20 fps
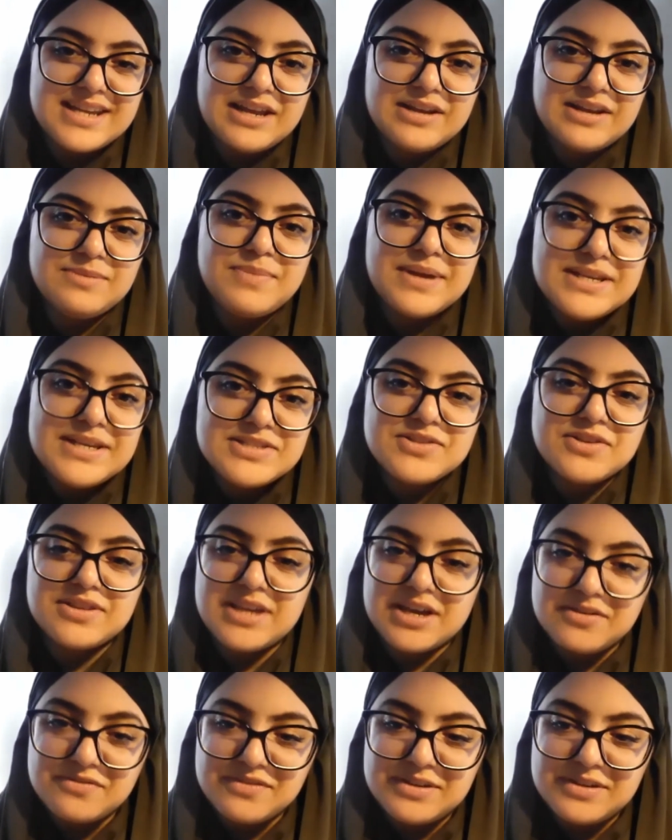And based on
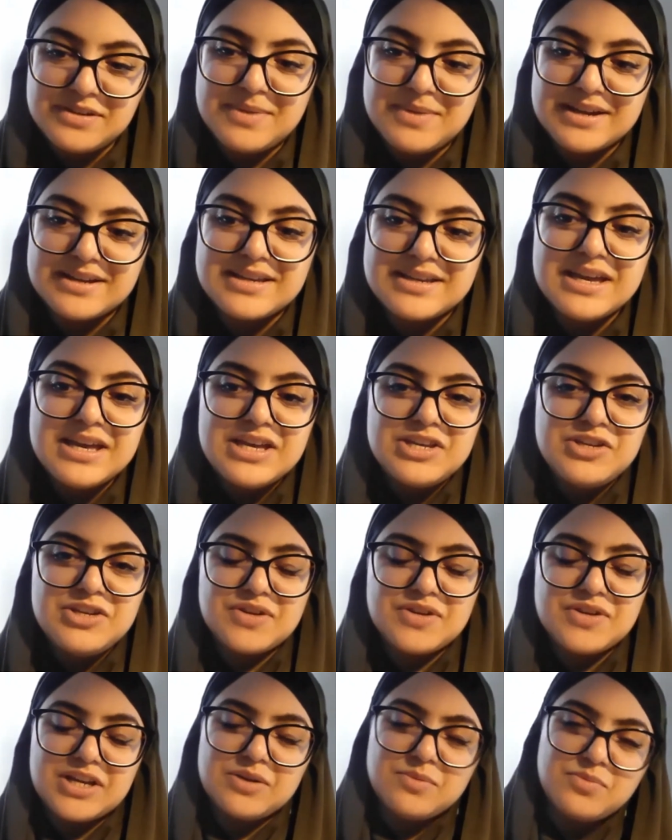that feedback,
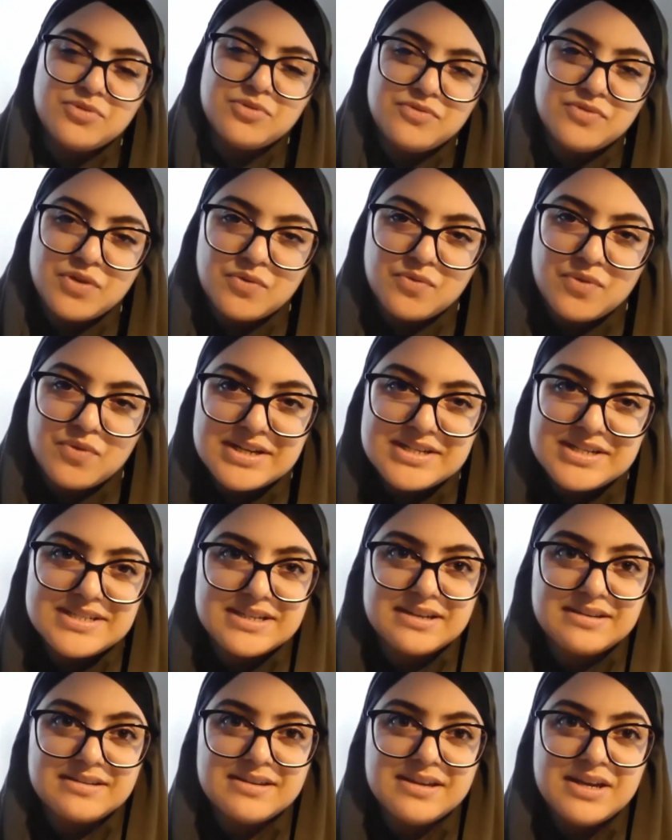you can improve your
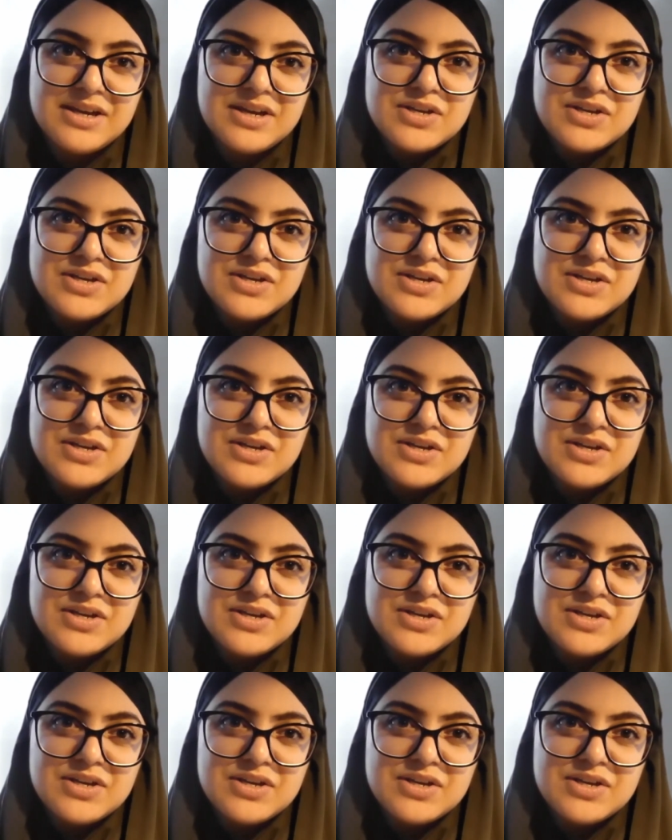writing.